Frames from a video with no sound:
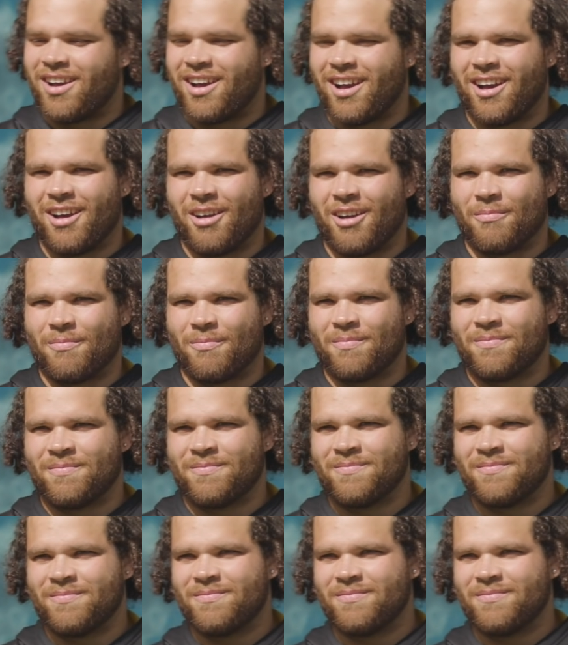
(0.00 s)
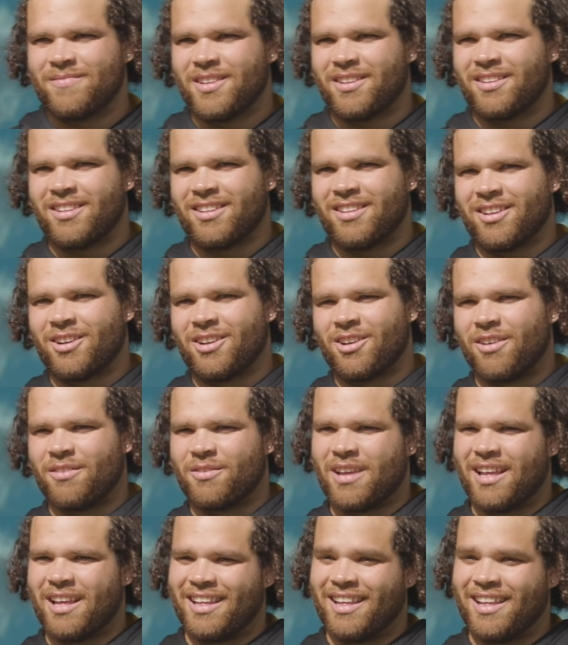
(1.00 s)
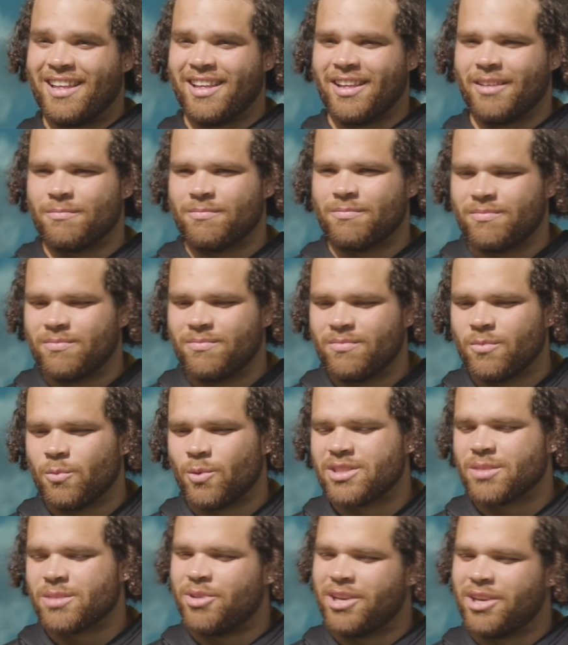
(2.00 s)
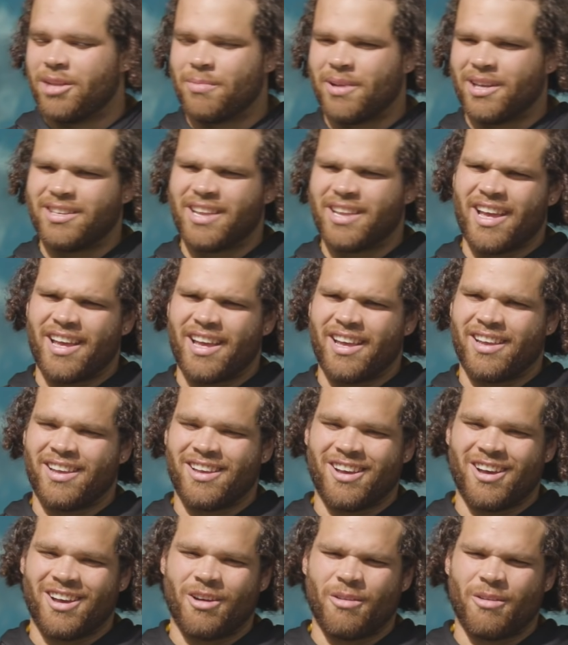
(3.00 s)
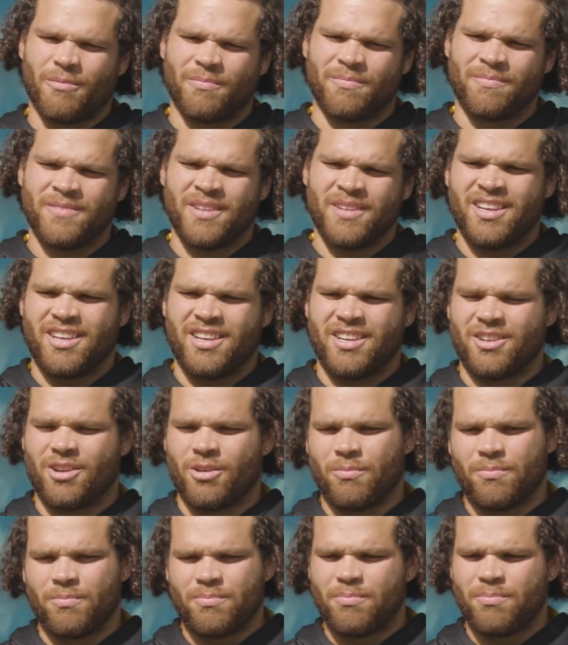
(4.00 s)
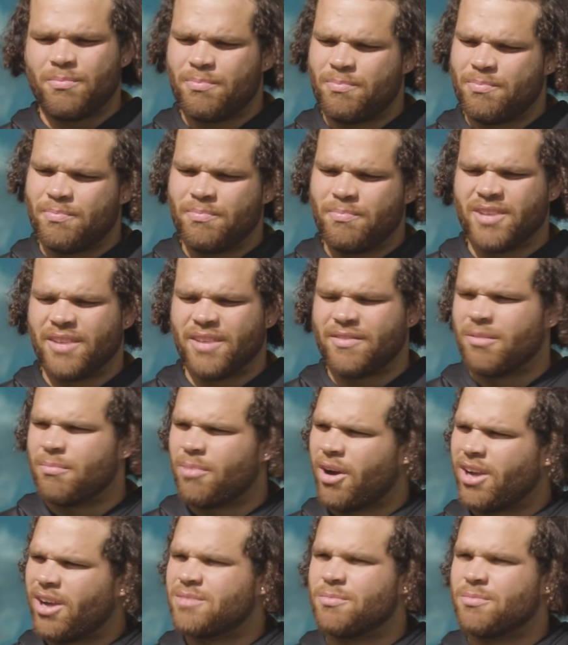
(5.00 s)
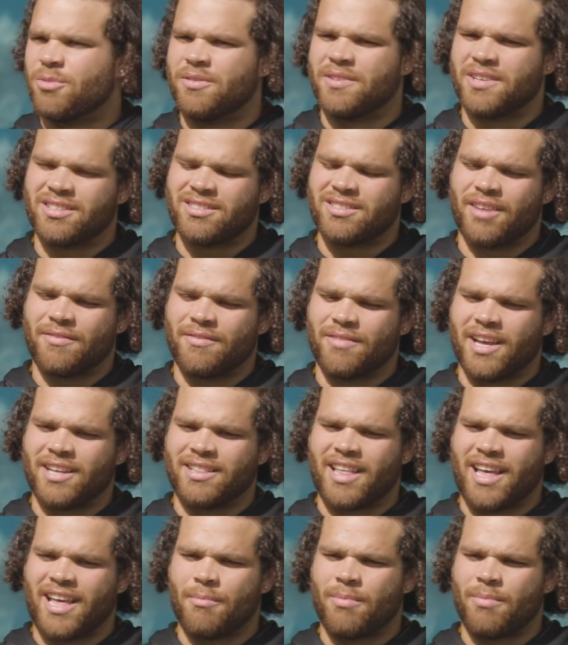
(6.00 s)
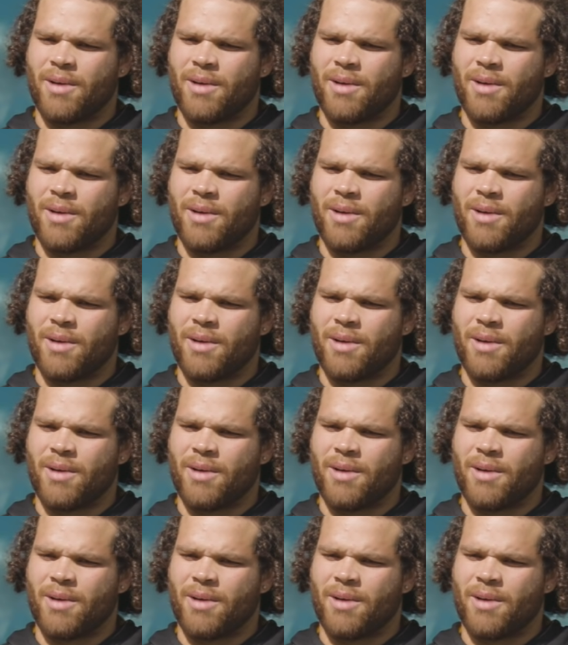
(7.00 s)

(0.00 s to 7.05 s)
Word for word: Um, you know, it, it, it was a pretty big day. Um, you know, different parts moving and stuff like that.